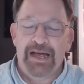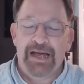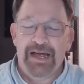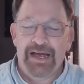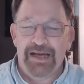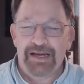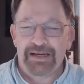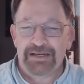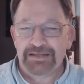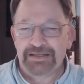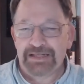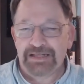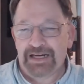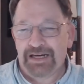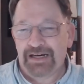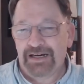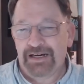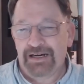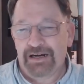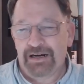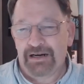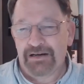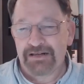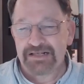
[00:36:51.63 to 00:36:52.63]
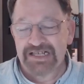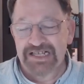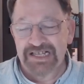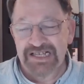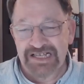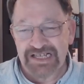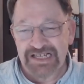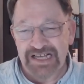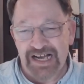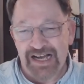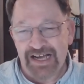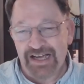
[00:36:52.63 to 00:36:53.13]
and uh, our
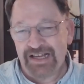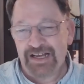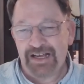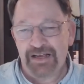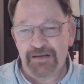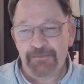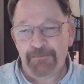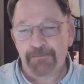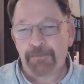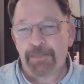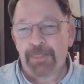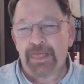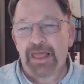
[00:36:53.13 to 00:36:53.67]
society.